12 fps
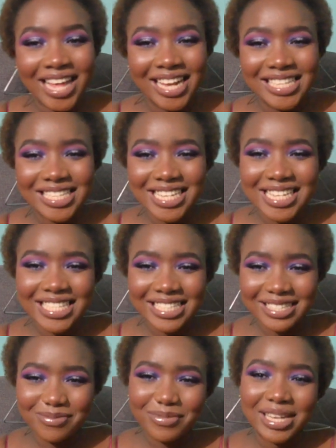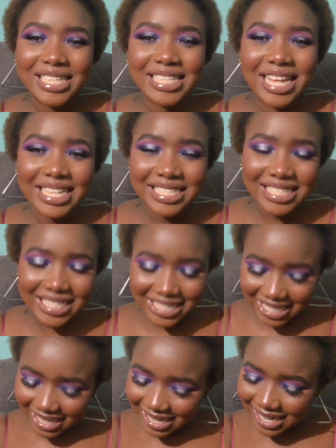that easy but i
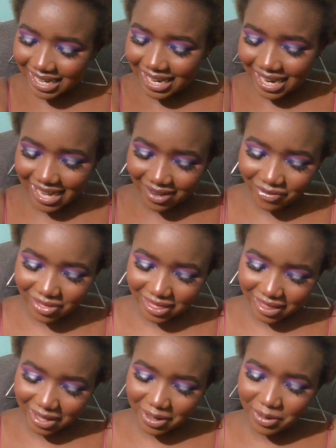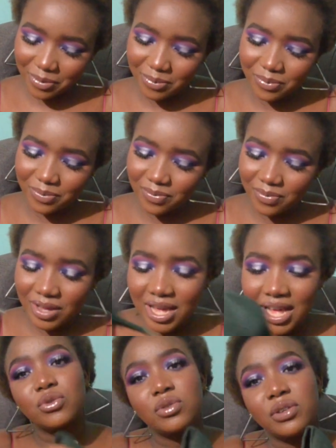still love them
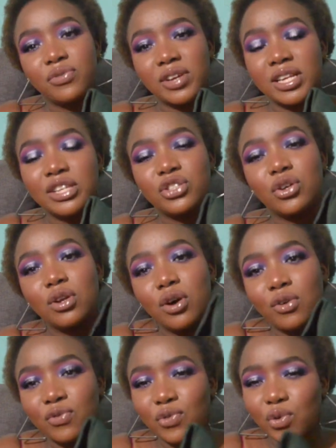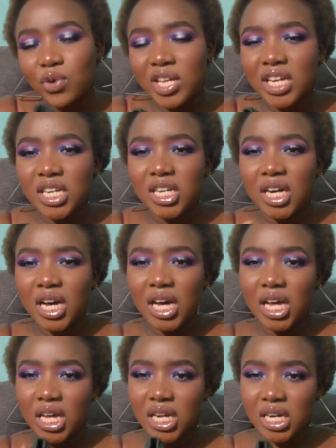true definition of looking
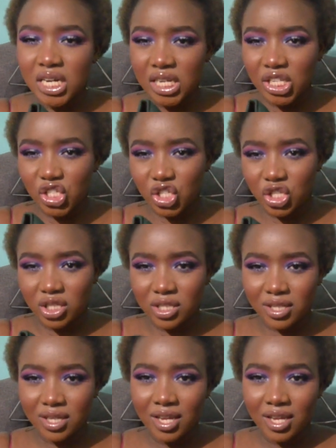rich